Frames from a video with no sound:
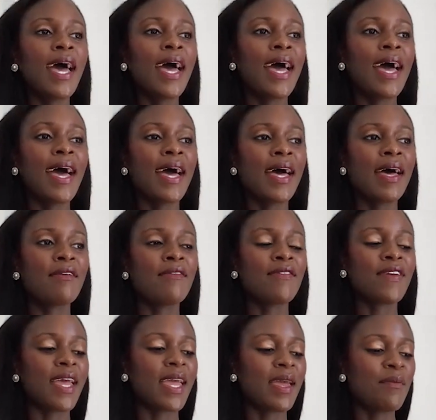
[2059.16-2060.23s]
have
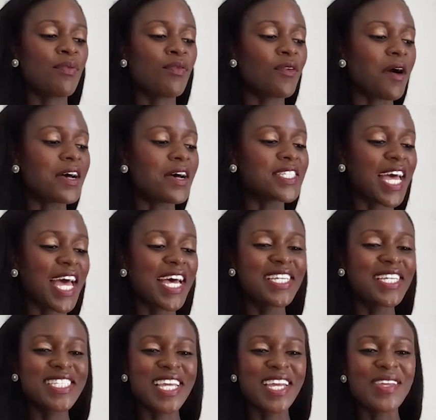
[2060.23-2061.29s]
a
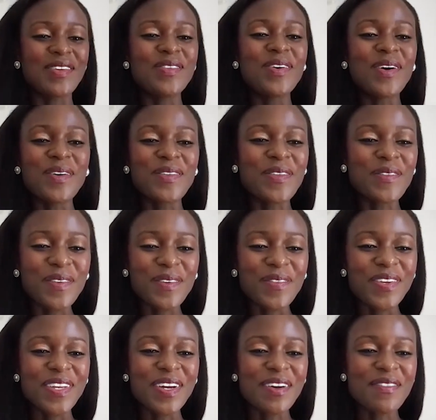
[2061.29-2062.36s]
process that you go through
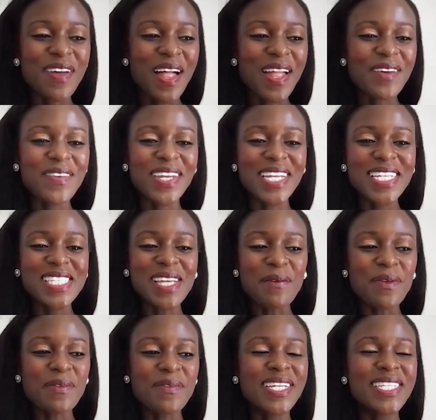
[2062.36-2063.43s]
when you're evaluating
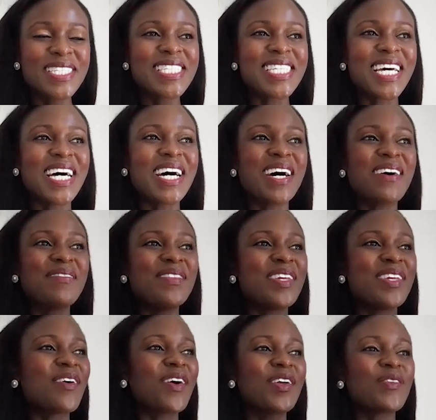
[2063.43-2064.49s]
supplements? Are
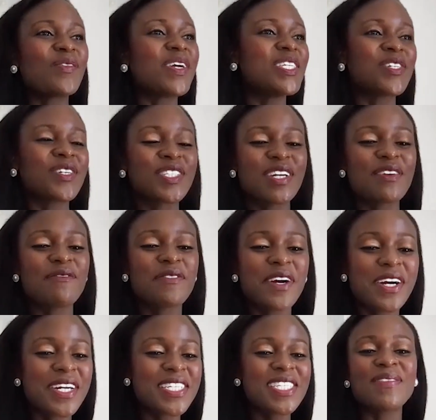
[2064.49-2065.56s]
you researching
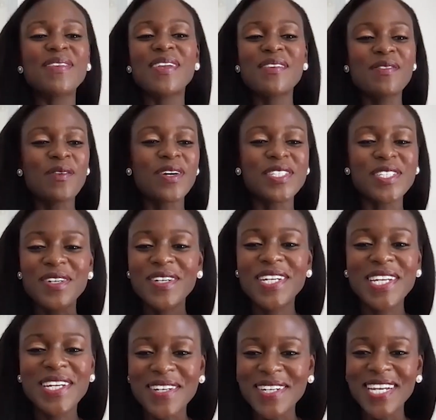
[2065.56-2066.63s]
first? And of course,
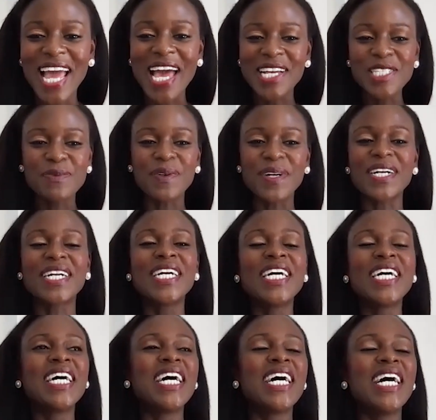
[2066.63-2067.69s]
you're an expert.
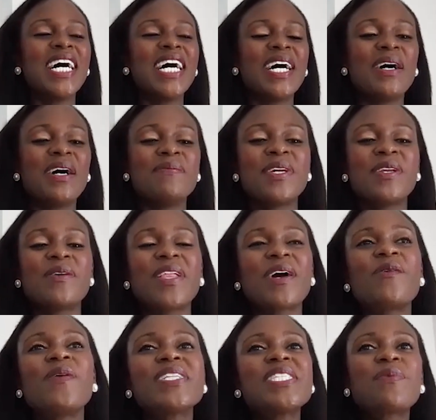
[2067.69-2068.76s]
Like,
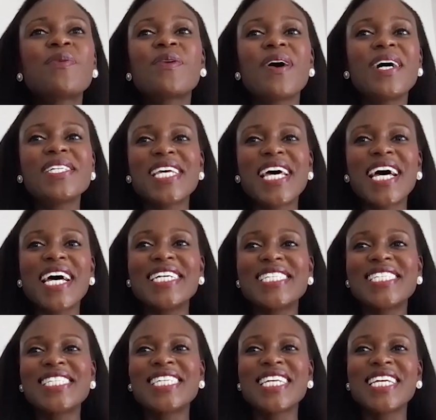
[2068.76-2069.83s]
what's a
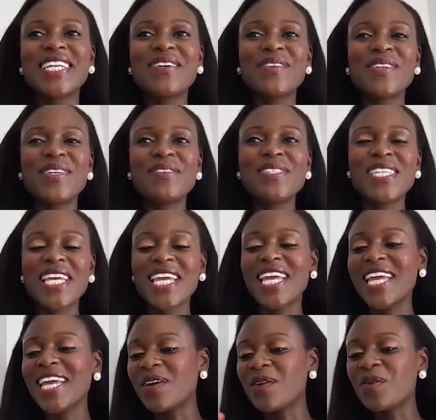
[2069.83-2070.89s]
process,
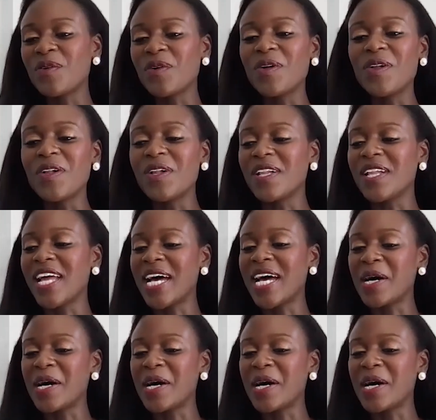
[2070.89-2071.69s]
using Google,